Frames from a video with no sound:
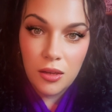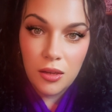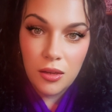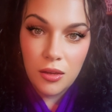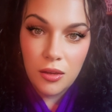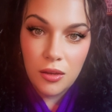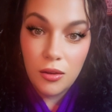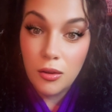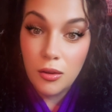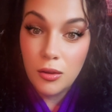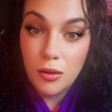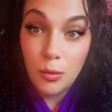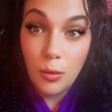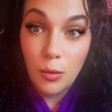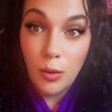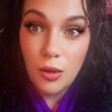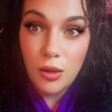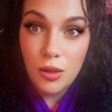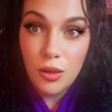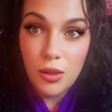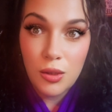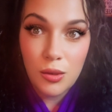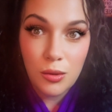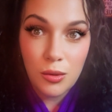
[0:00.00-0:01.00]
Not
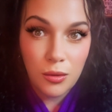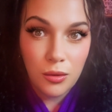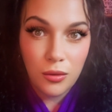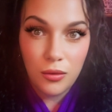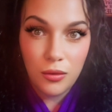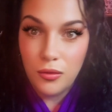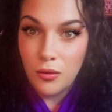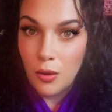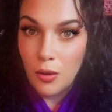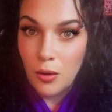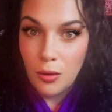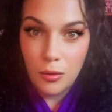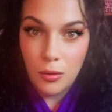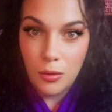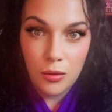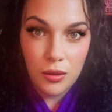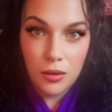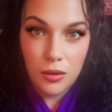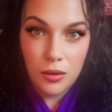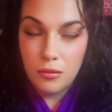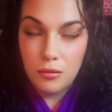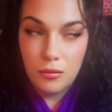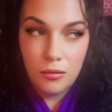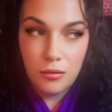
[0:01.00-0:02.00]
one soul followed.
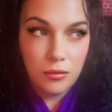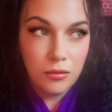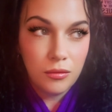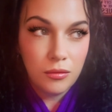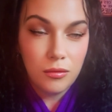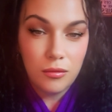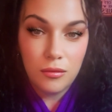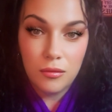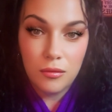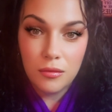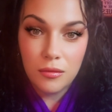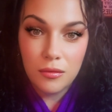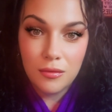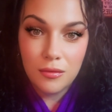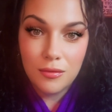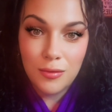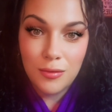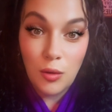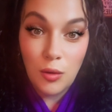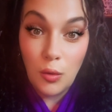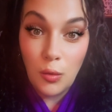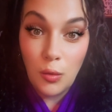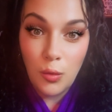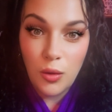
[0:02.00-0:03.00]

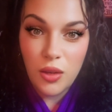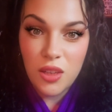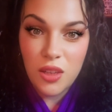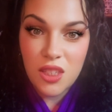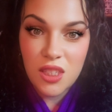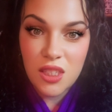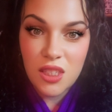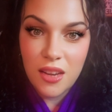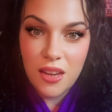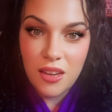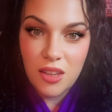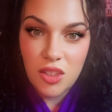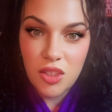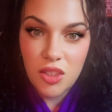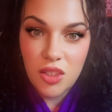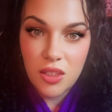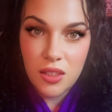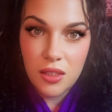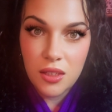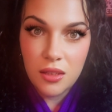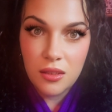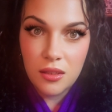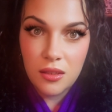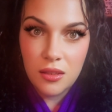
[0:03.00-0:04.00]
No one searched.